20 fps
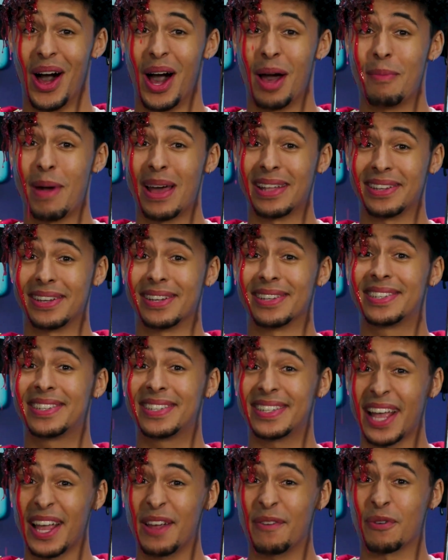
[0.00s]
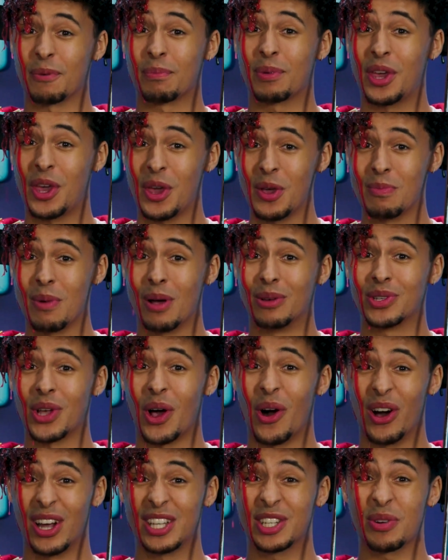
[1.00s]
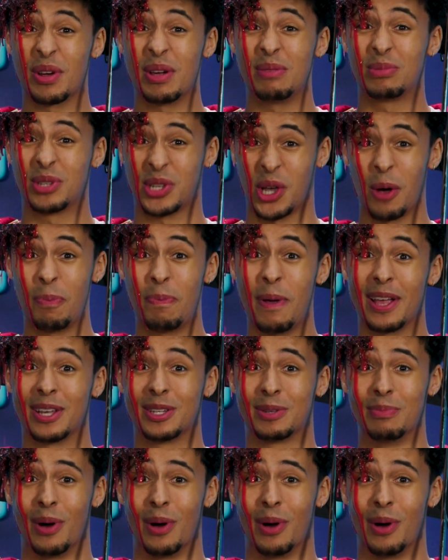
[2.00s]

I'm adding a safe from QMO's ice cream toppings